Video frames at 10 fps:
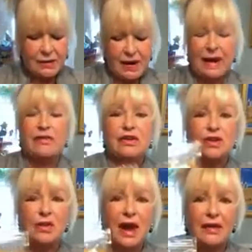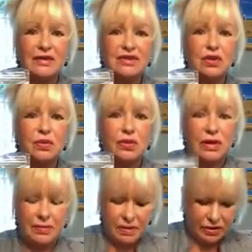Anyway, if you don't have this, don't
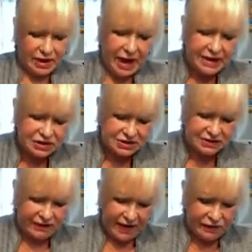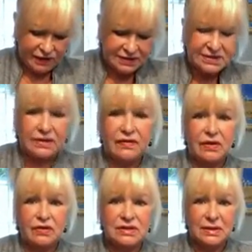worry about it. I just found this, and
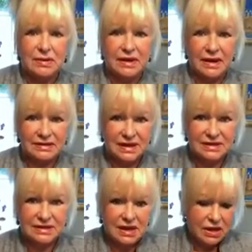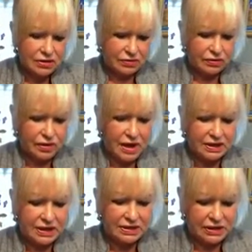if you know somebody that does their own
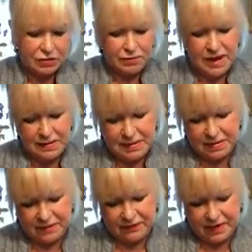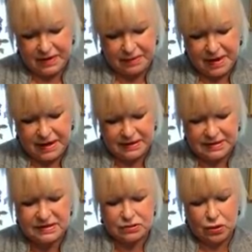honey, you may be able to find a bag
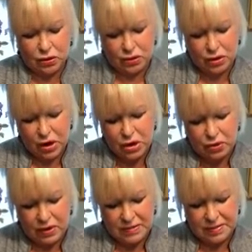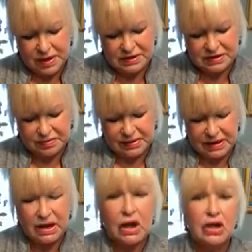of this, or quite
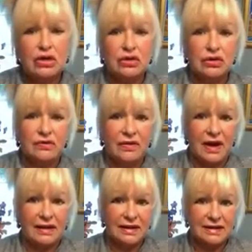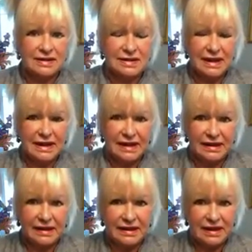possibly you could find this
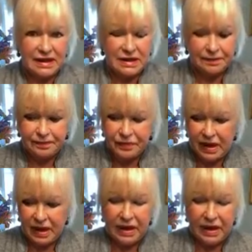in the